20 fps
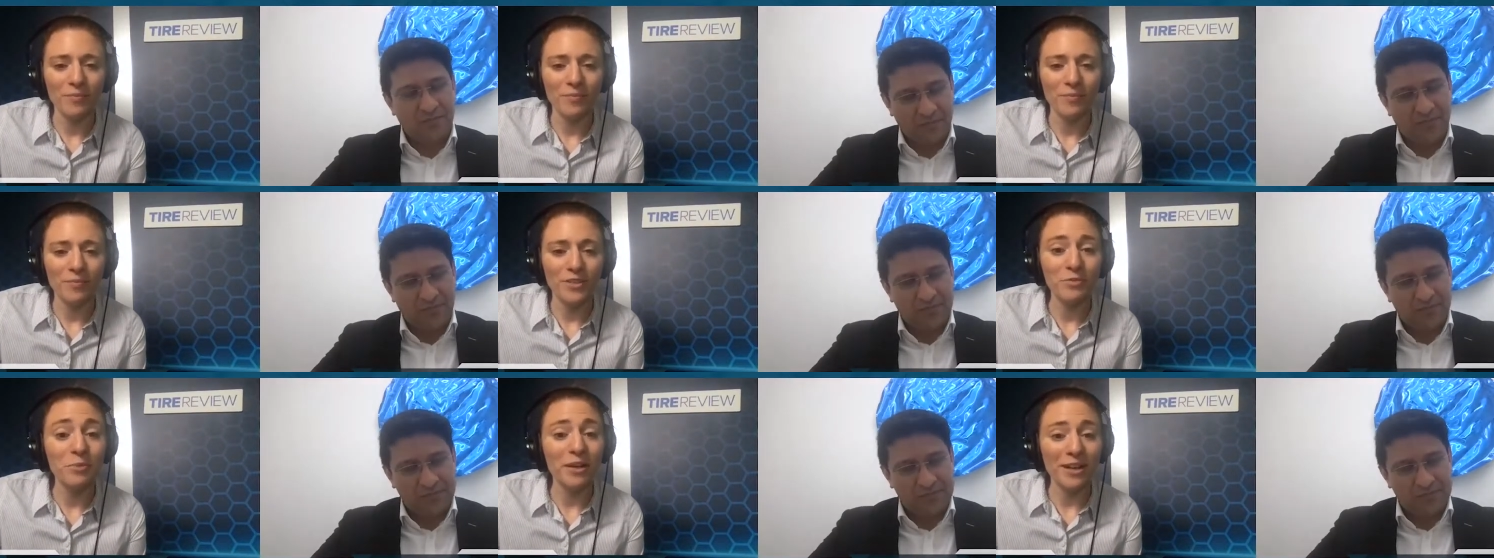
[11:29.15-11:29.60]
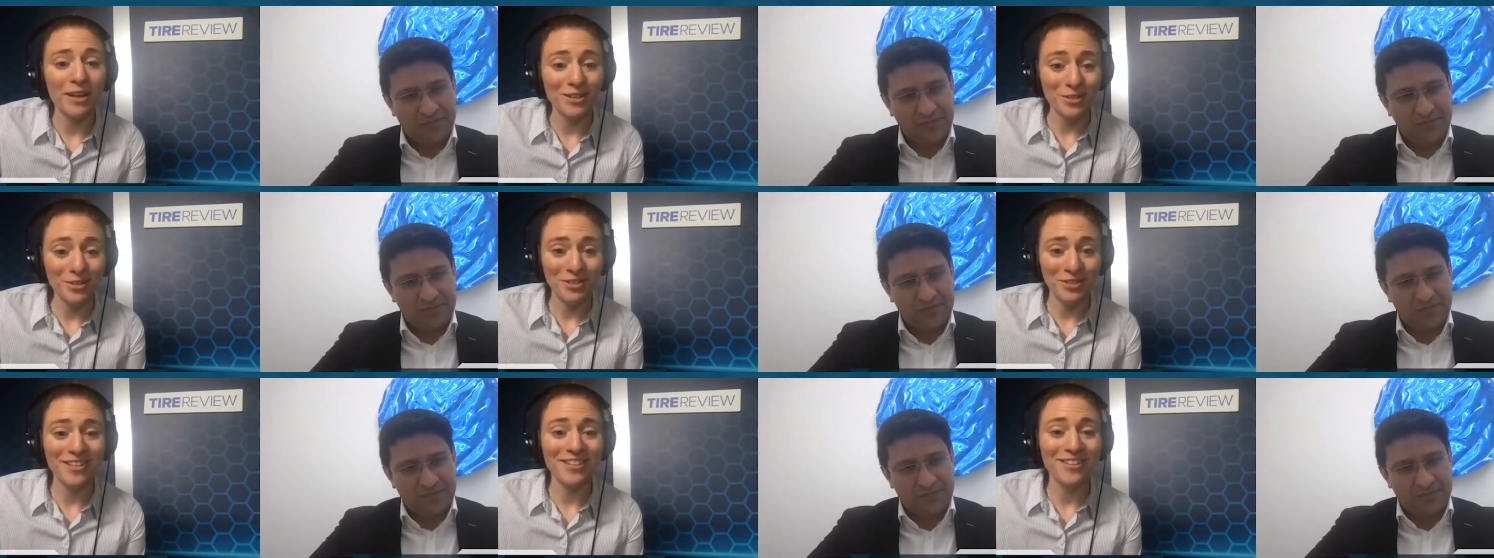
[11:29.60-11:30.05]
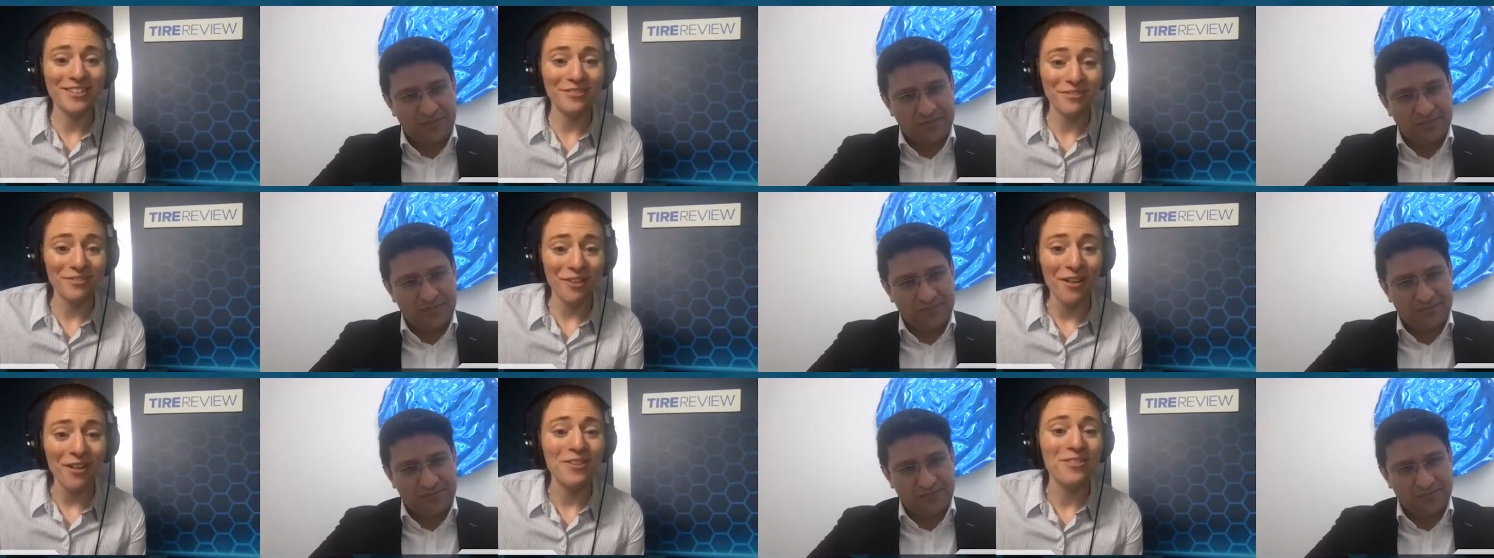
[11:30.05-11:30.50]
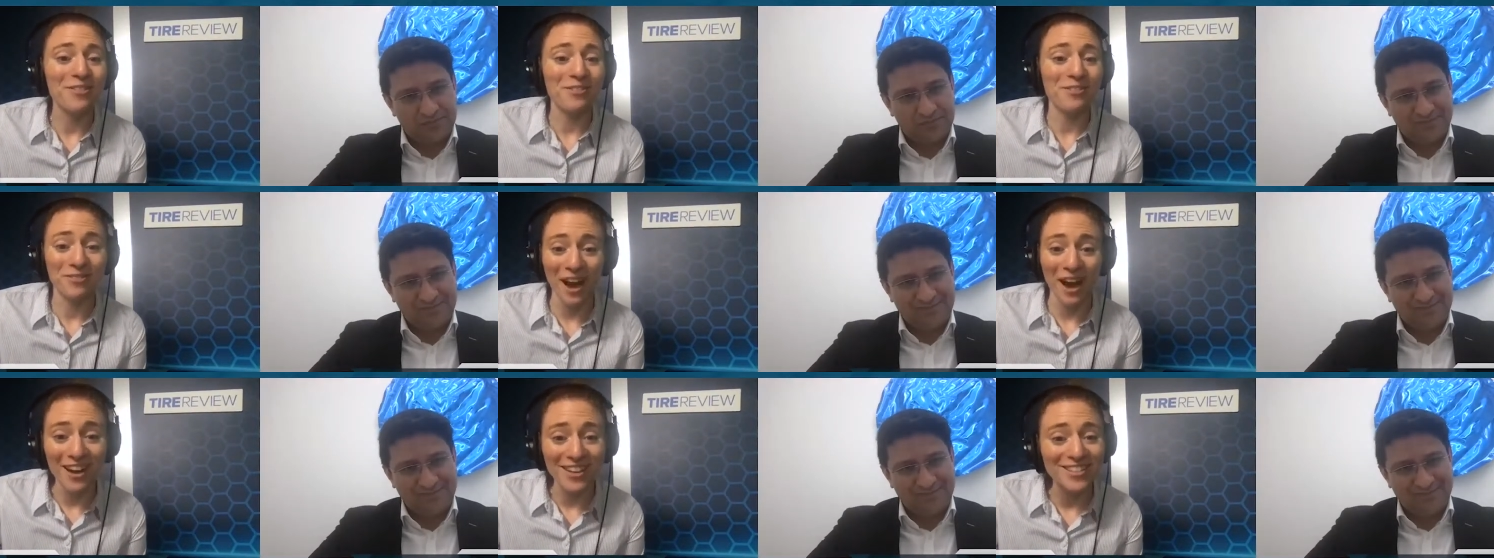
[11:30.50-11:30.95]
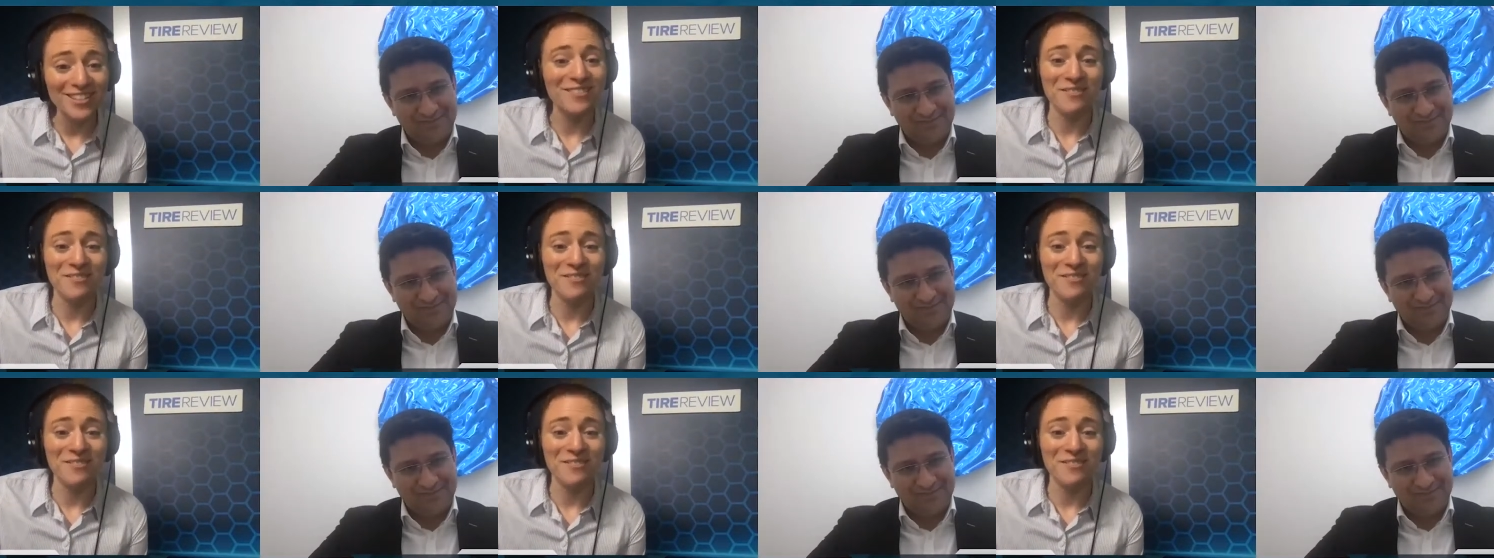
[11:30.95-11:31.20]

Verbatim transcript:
Speaker 1: it's been interesting to follow the rise of the